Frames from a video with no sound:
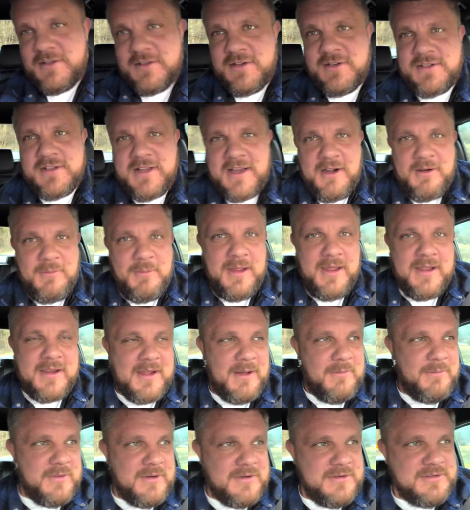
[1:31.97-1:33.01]
just done her
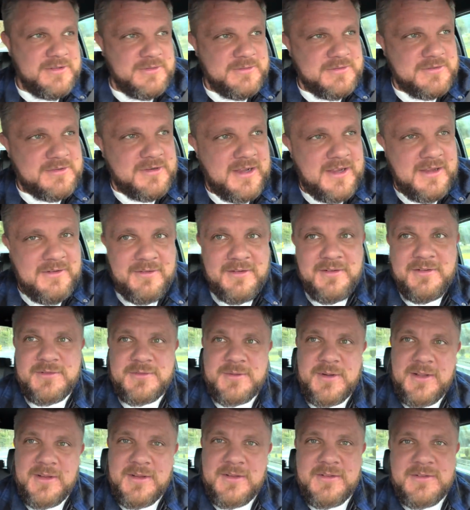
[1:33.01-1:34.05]
makeup when she was driving as
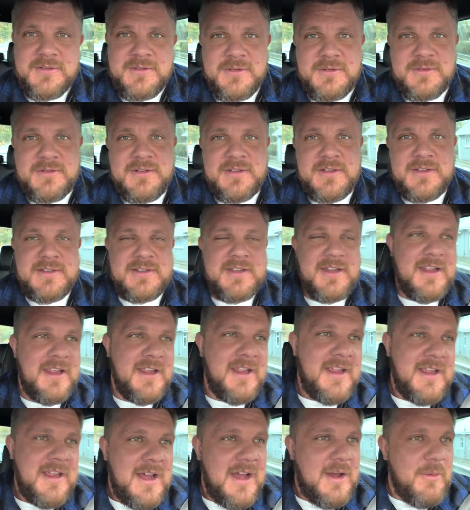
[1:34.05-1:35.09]
well. So she's
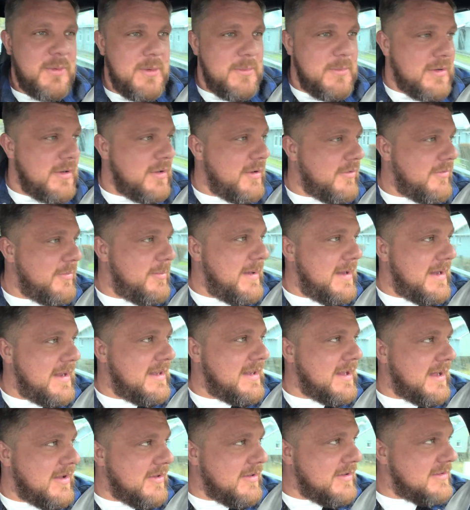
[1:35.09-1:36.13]
a woman of many
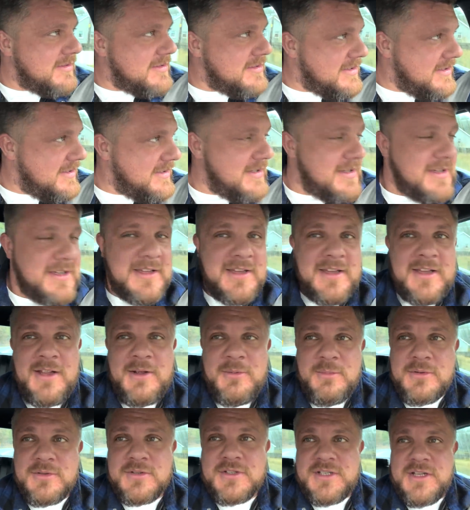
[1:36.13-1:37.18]
talents.
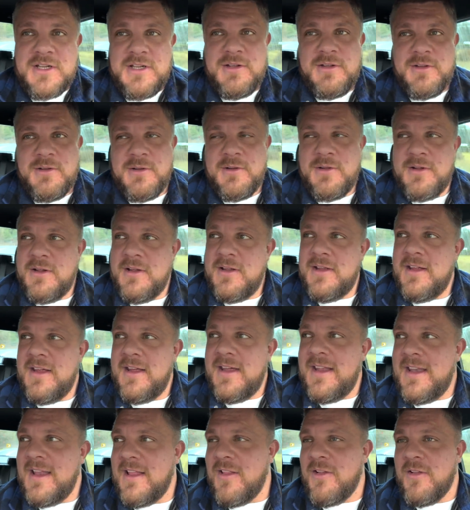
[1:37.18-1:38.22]
We'll see you
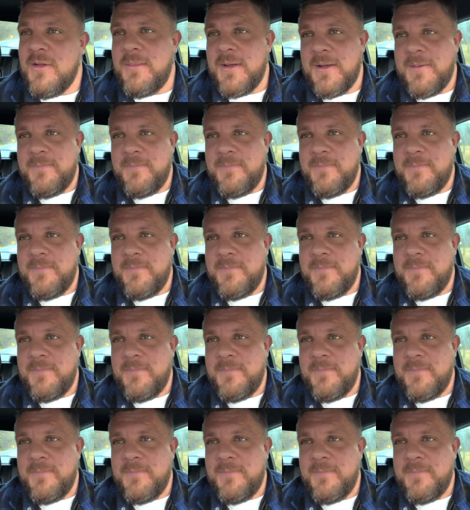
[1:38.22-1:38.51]
in a little bit.